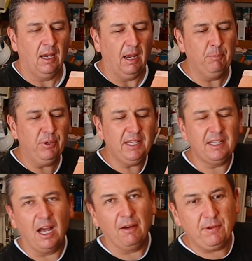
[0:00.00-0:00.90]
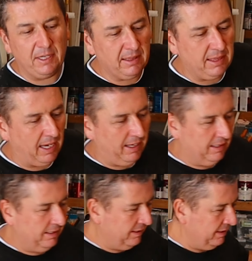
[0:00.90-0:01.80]
I'm pretty confident that,
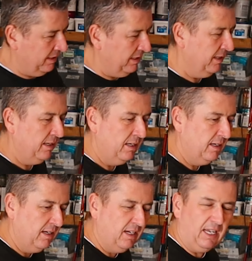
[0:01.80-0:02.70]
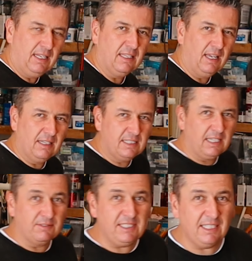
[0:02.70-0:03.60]
because
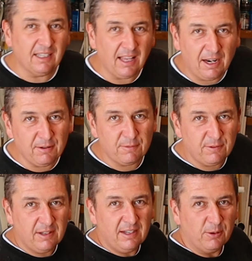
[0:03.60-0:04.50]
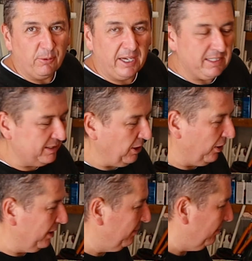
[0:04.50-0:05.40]
I've seen a lot of raised
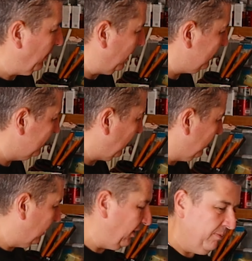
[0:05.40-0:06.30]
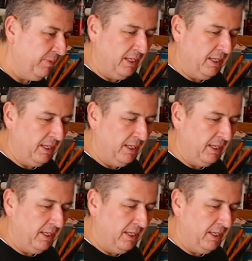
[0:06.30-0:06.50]
garden boxes out there